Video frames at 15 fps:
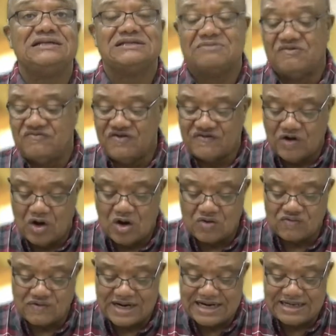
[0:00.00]
Some of you have
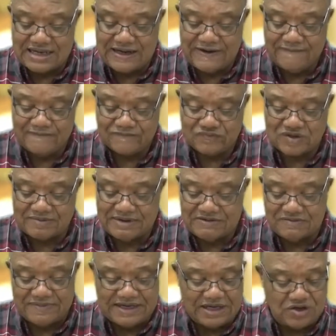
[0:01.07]
already maybe been